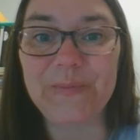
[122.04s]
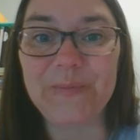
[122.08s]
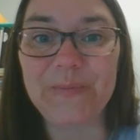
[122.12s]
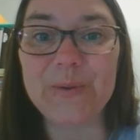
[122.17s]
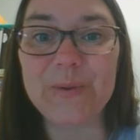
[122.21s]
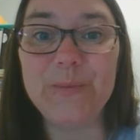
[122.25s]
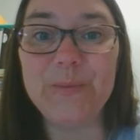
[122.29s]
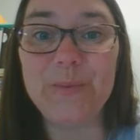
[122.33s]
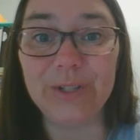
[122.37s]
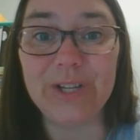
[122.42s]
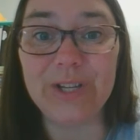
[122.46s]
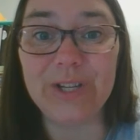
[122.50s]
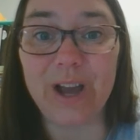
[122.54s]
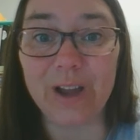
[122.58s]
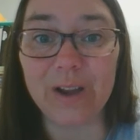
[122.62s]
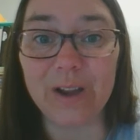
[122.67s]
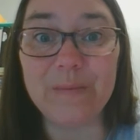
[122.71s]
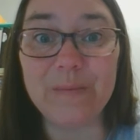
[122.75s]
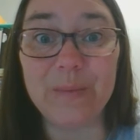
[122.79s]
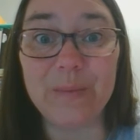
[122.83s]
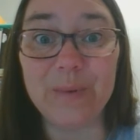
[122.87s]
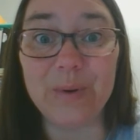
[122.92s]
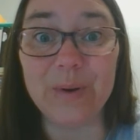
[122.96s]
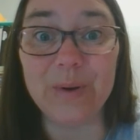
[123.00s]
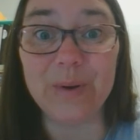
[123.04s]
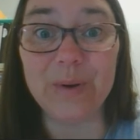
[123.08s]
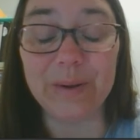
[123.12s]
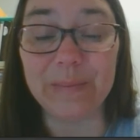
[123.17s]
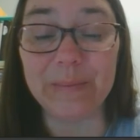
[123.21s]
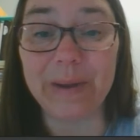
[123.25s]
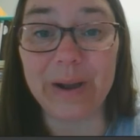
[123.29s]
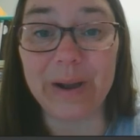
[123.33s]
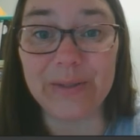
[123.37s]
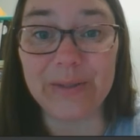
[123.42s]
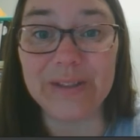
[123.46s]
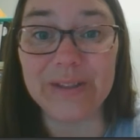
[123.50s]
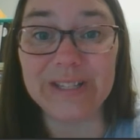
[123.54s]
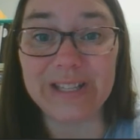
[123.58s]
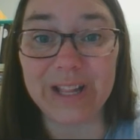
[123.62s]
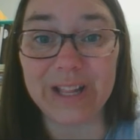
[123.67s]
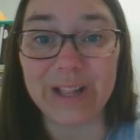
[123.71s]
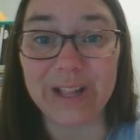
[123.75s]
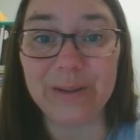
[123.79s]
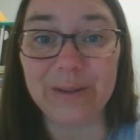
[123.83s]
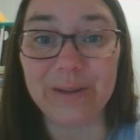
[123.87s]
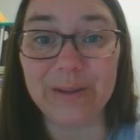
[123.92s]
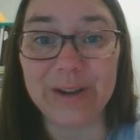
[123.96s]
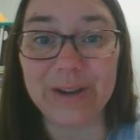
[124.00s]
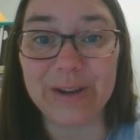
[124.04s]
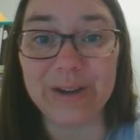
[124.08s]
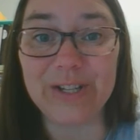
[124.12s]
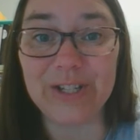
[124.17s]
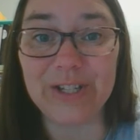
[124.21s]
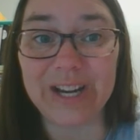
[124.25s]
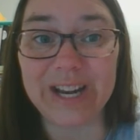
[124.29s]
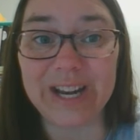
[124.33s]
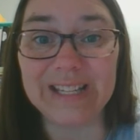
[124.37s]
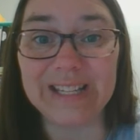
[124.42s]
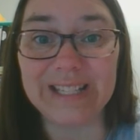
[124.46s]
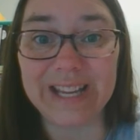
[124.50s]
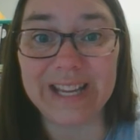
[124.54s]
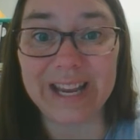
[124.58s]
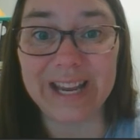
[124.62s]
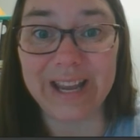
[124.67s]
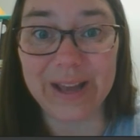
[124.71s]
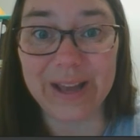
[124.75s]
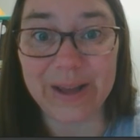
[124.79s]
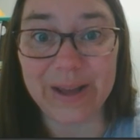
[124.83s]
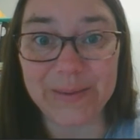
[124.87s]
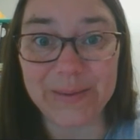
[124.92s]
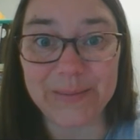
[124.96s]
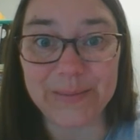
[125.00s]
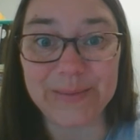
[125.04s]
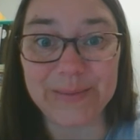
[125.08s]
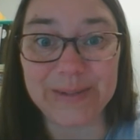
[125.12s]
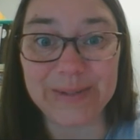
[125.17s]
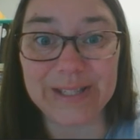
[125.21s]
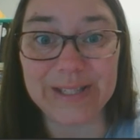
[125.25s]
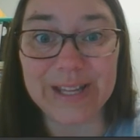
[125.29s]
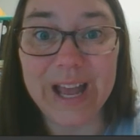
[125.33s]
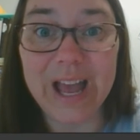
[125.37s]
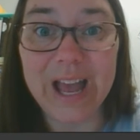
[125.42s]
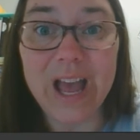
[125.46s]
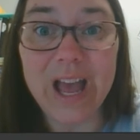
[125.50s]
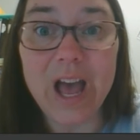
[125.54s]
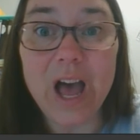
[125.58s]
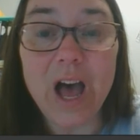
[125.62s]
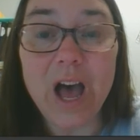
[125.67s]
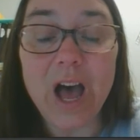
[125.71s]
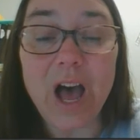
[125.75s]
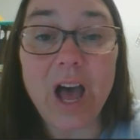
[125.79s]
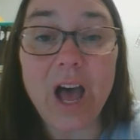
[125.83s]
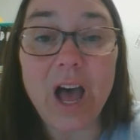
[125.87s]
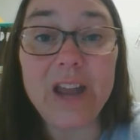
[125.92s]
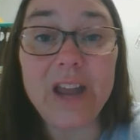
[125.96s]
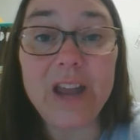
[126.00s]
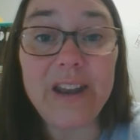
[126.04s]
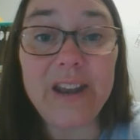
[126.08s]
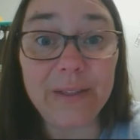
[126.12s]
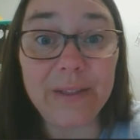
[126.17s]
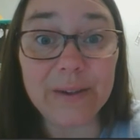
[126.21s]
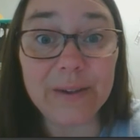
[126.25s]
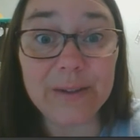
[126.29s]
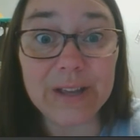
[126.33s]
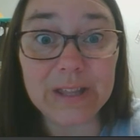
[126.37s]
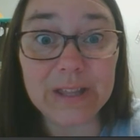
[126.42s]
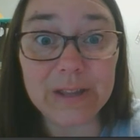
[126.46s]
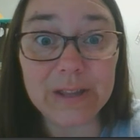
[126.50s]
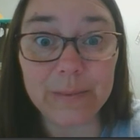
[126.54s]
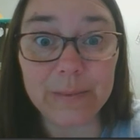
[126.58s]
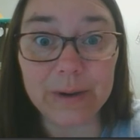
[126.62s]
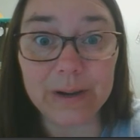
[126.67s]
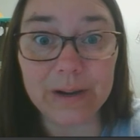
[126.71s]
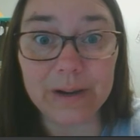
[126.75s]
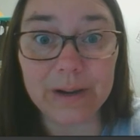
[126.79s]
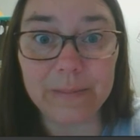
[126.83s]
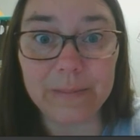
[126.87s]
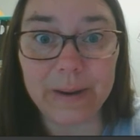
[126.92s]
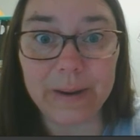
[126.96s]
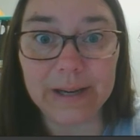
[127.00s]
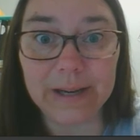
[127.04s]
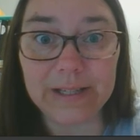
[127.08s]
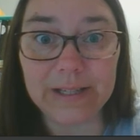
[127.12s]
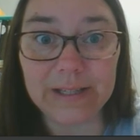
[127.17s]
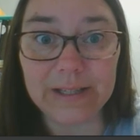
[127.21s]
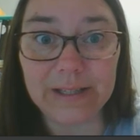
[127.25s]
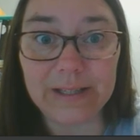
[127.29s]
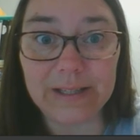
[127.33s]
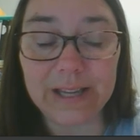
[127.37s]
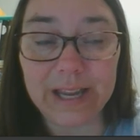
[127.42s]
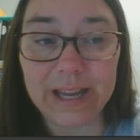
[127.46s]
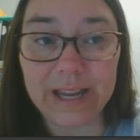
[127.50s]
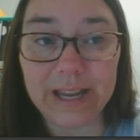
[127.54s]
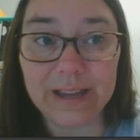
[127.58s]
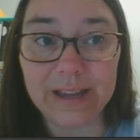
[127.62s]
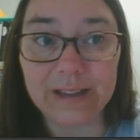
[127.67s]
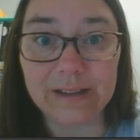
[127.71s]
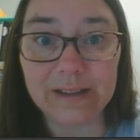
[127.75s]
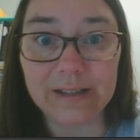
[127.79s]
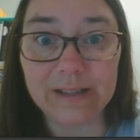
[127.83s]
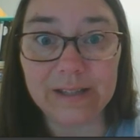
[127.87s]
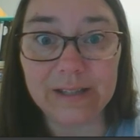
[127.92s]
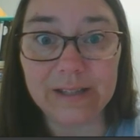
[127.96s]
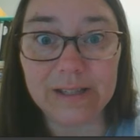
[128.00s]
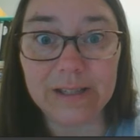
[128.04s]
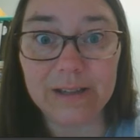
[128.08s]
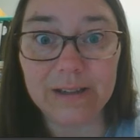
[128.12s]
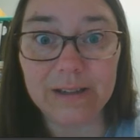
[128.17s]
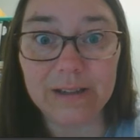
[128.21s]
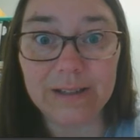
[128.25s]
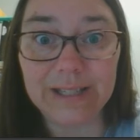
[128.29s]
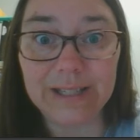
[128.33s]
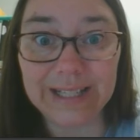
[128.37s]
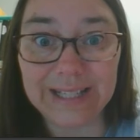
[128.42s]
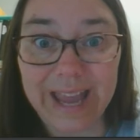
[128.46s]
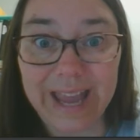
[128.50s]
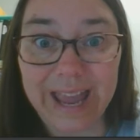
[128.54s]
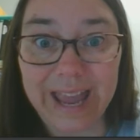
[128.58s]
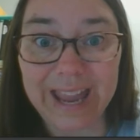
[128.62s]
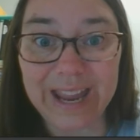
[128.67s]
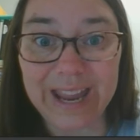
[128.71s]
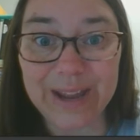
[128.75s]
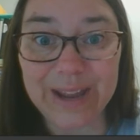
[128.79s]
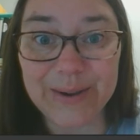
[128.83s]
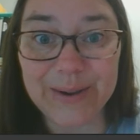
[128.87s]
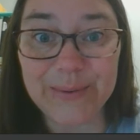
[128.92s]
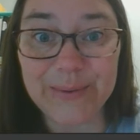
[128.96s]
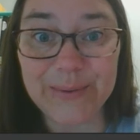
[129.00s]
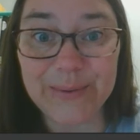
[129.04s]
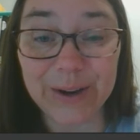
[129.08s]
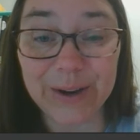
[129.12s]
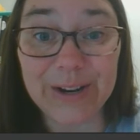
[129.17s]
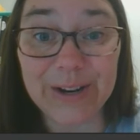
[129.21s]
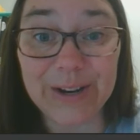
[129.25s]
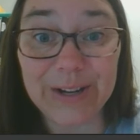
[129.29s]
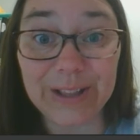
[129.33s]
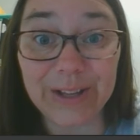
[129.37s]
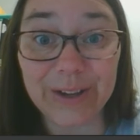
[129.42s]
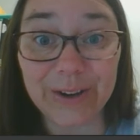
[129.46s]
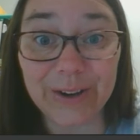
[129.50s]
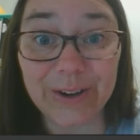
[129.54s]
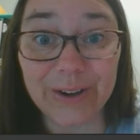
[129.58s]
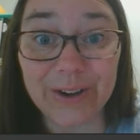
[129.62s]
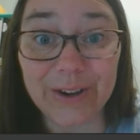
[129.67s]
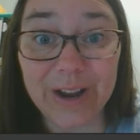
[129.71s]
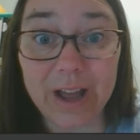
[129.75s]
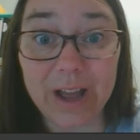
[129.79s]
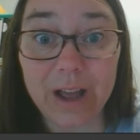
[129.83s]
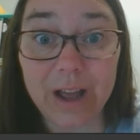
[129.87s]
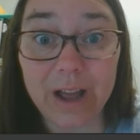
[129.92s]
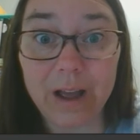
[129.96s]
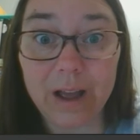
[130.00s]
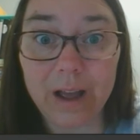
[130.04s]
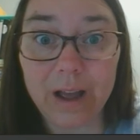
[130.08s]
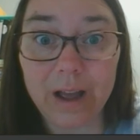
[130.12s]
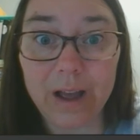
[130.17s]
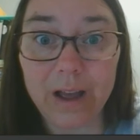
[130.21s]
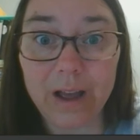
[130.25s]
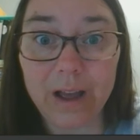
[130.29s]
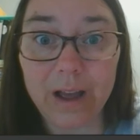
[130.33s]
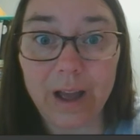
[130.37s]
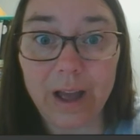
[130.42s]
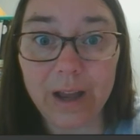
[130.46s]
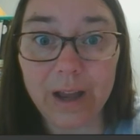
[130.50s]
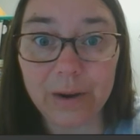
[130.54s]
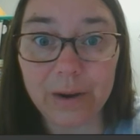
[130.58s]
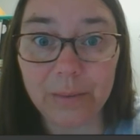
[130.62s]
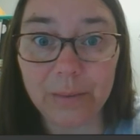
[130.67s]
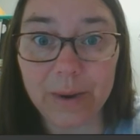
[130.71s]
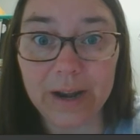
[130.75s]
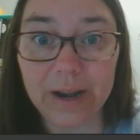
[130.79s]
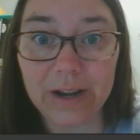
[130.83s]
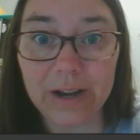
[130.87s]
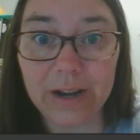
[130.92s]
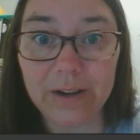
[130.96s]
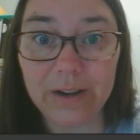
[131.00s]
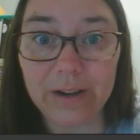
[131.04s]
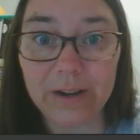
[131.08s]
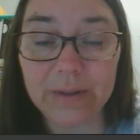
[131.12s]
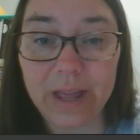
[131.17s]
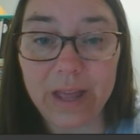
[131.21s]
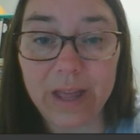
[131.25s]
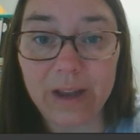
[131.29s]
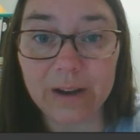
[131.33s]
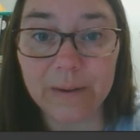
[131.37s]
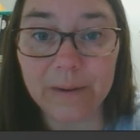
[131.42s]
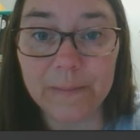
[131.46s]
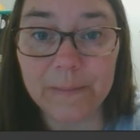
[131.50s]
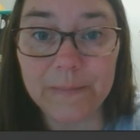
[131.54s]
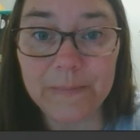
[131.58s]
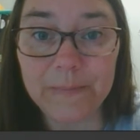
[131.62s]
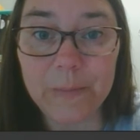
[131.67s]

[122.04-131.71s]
We'll talk more about the celebration as it comes. Another thing that we're going to practice is today we're going to learn how to write a new letter.